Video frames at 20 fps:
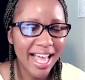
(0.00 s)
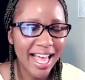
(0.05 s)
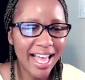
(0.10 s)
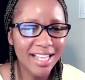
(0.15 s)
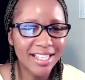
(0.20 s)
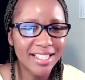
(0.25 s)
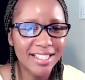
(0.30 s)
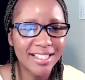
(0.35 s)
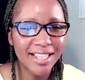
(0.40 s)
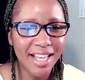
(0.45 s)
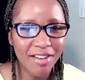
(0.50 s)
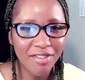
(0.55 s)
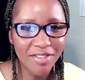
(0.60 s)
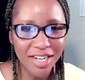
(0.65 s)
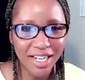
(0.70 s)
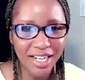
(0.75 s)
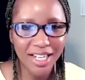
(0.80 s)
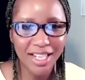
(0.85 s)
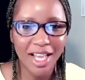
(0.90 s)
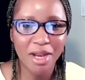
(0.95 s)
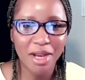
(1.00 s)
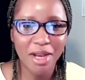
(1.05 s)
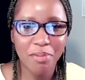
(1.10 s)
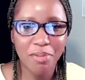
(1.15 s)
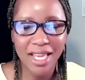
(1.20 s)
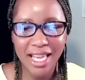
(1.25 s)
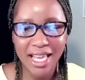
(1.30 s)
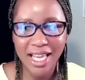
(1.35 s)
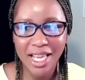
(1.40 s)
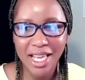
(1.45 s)
at 7 o'clock
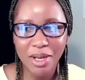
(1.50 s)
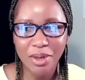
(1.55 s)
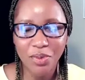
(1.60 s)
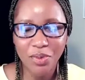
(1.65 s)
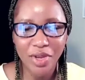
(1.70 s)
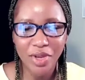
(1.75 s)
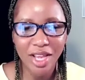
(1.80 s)
p.m.